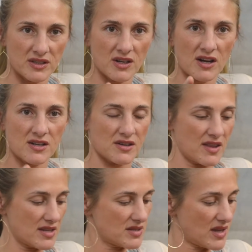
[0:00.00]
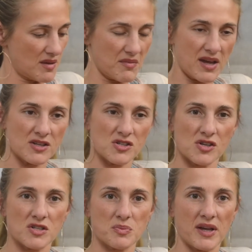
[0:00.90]
the doctor that's in my
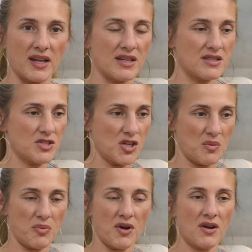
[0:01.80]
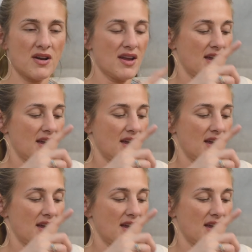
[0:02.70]
insurance plan. It's cheaper.